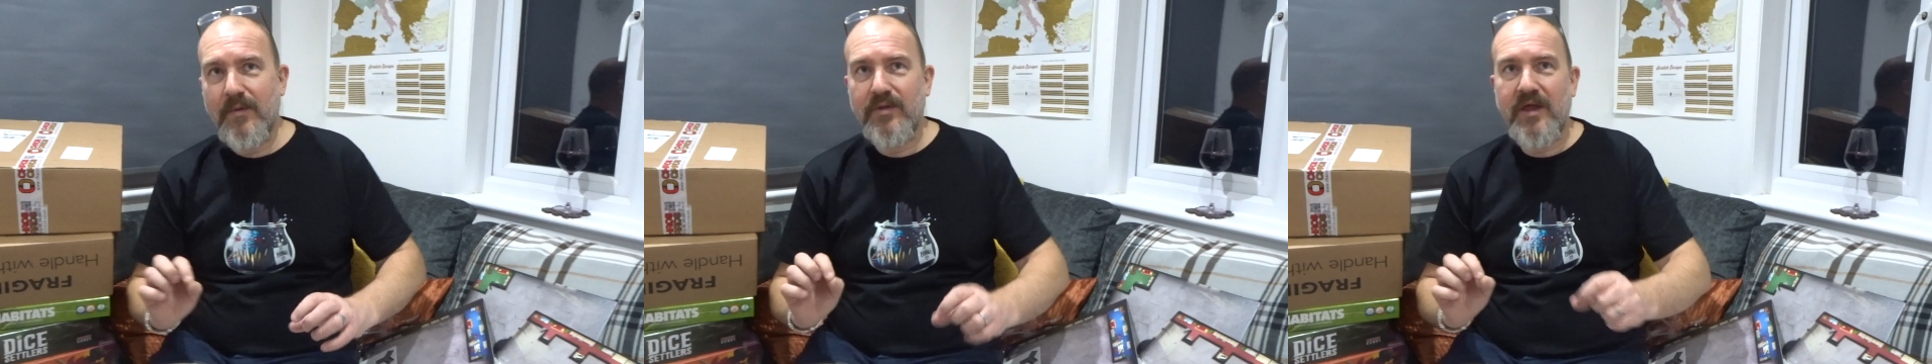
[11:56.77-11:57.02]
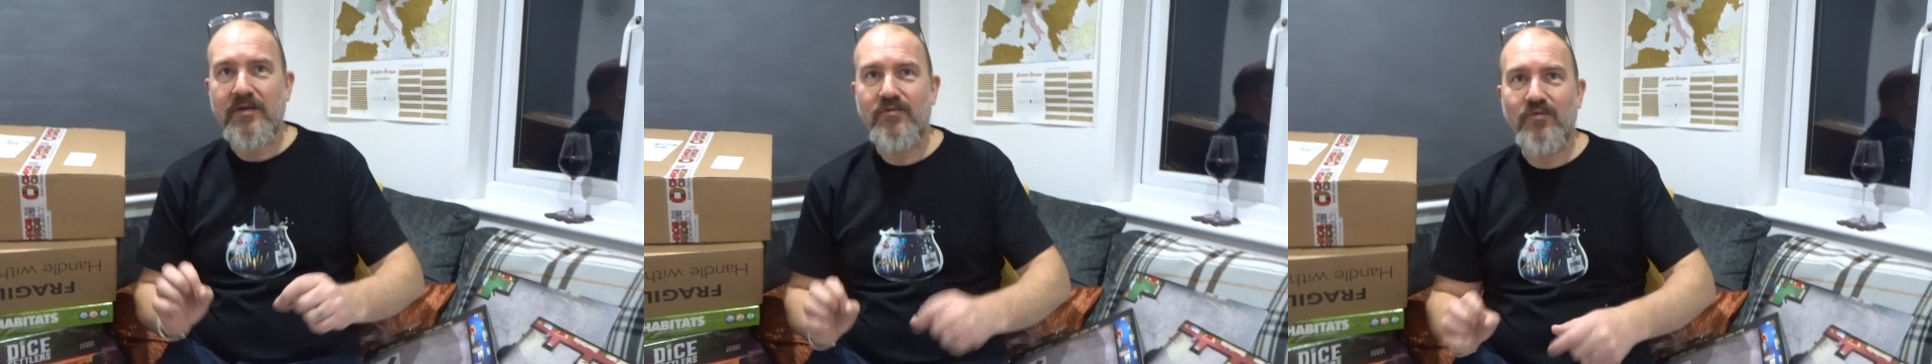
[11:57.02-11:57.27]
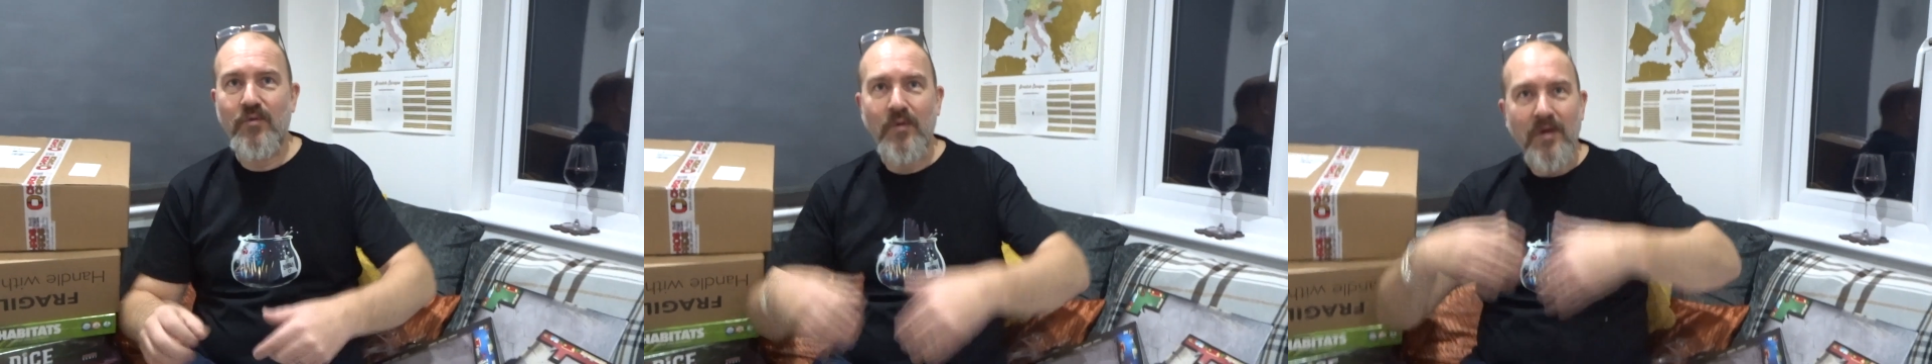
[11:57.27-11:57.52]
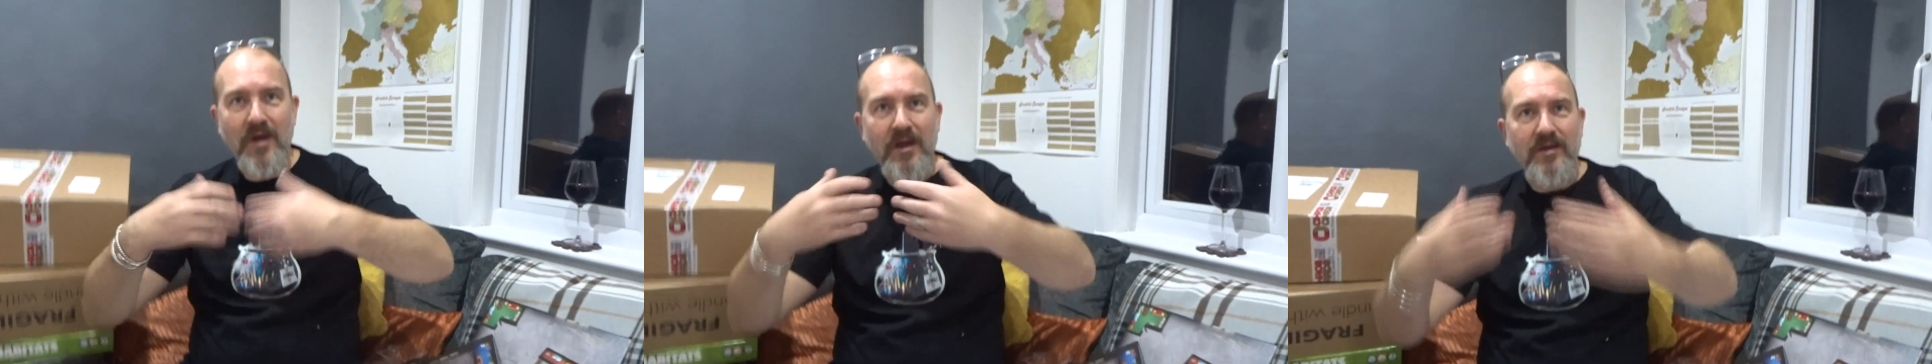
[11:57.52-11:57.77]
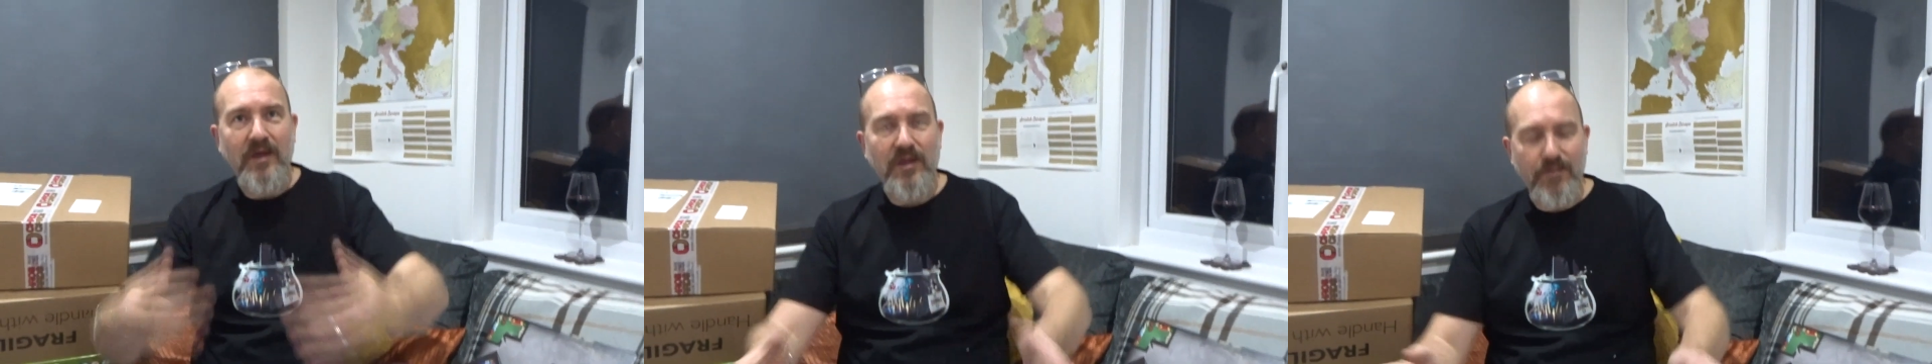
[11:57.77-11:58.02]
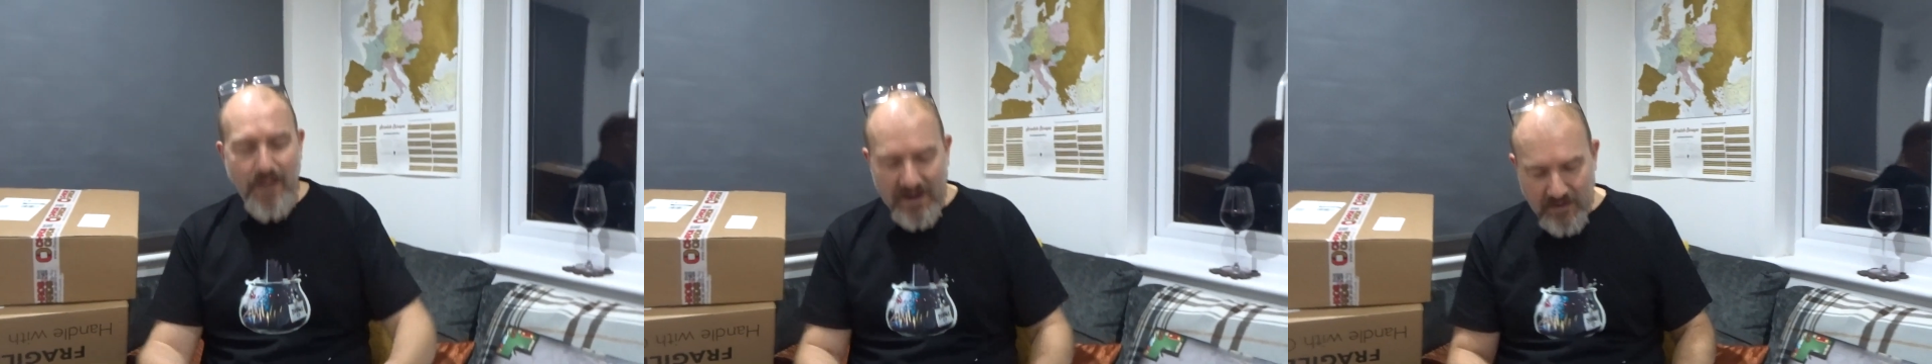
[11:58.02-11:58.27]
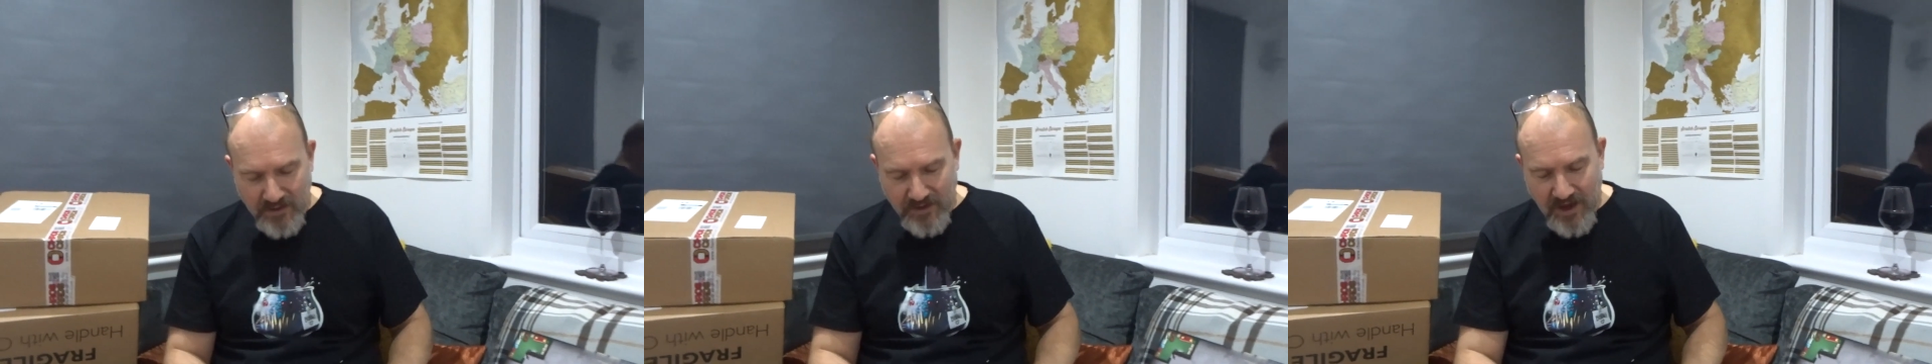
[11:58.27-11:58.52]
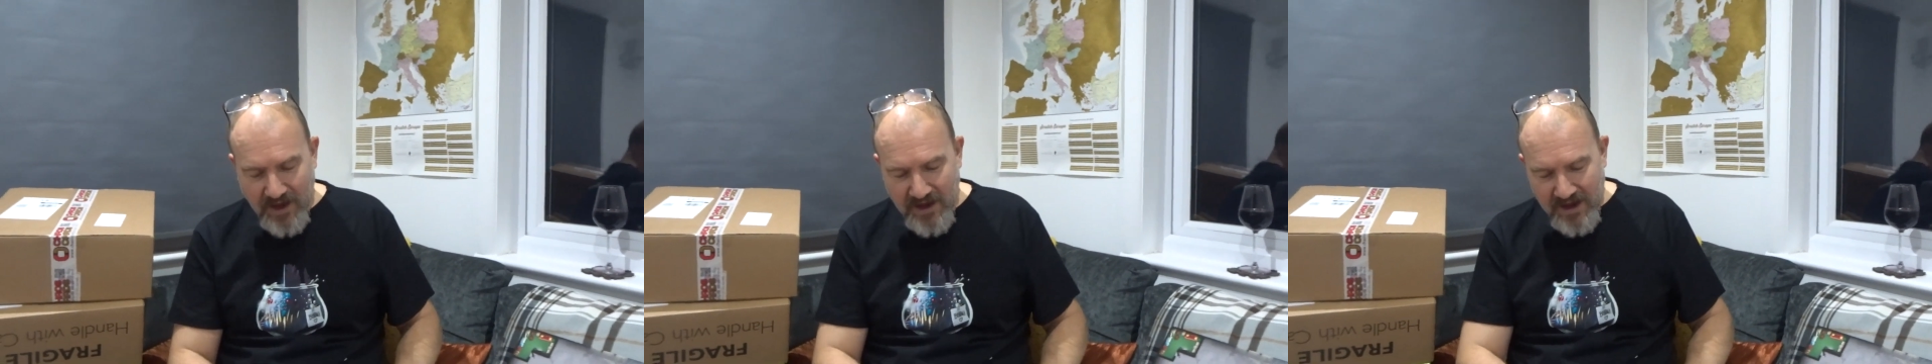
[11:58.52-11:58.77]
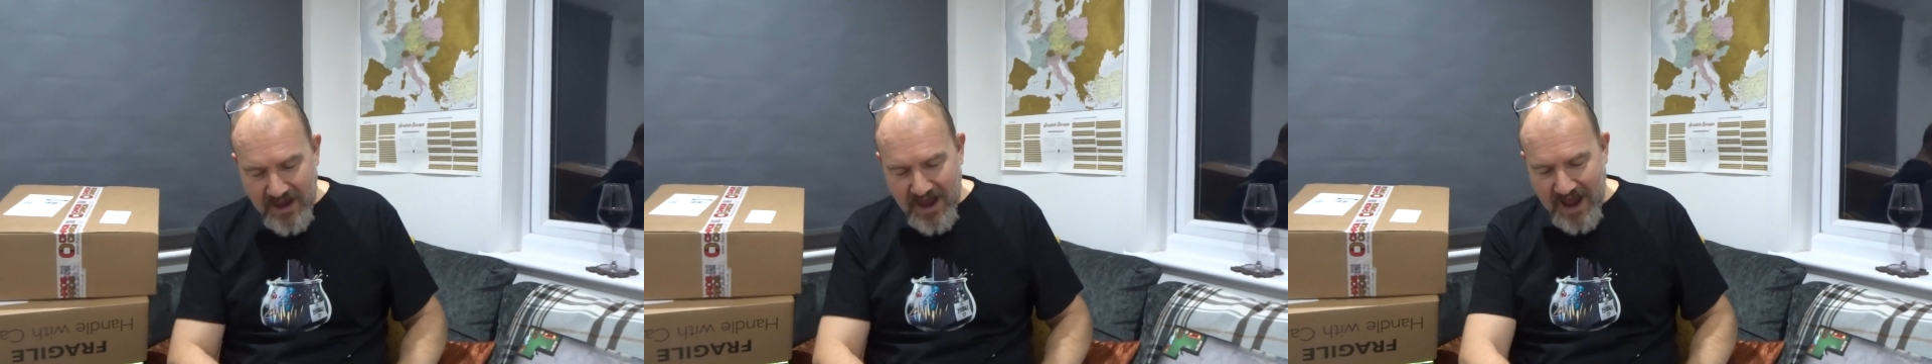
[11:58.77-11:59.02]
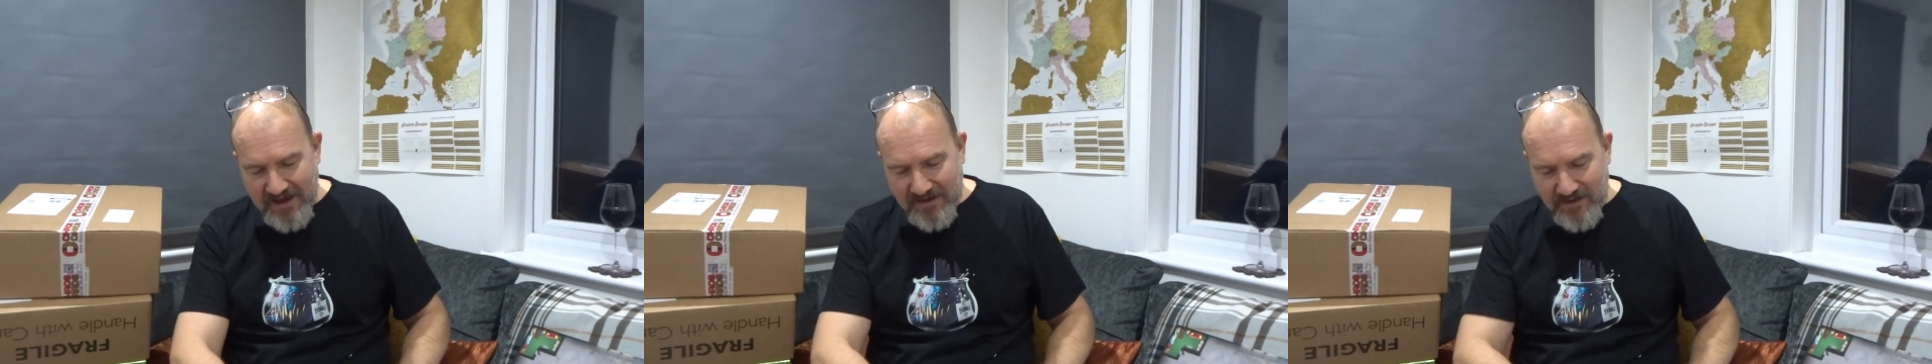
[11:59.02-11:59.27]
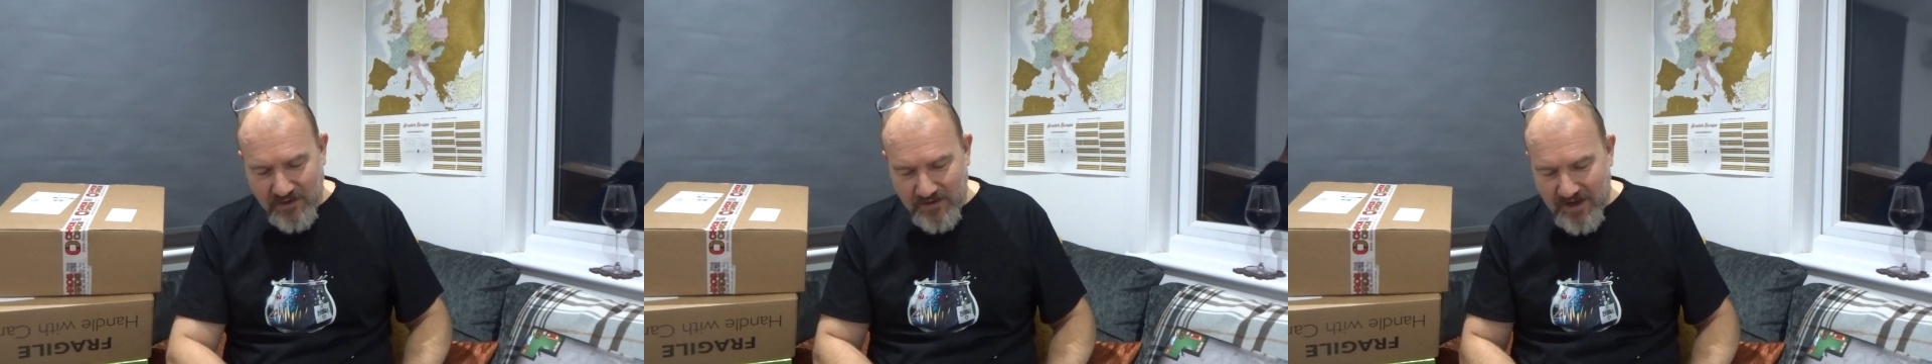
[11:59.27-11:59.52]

central dispenser and